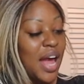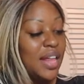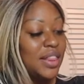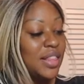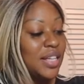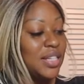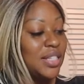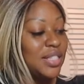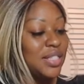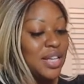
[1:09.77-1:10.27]

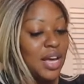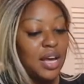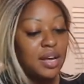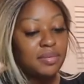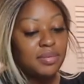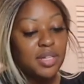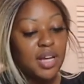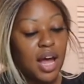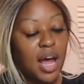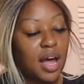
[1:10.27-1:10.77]
at the
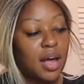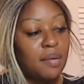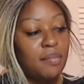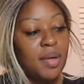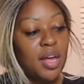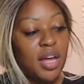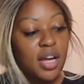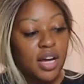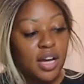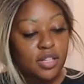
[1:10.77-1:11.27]
same time
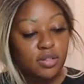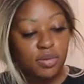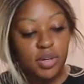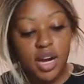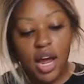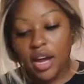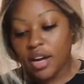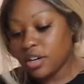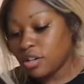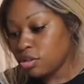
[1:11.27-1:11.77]
because we're
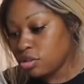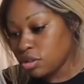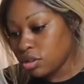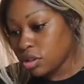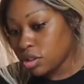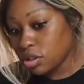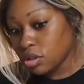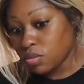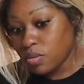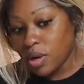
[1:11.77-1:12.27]
not going to do
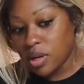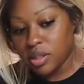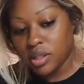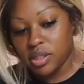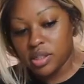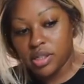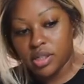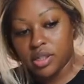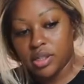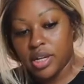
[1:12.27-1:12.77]
the swirl
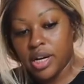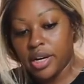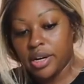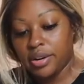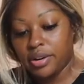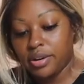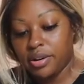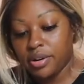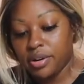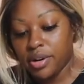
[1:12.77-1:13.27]
until
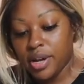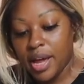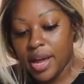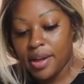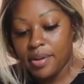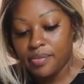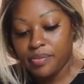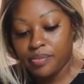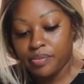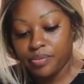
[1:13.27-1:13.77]
later.
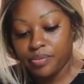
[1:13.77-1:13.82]
Okay?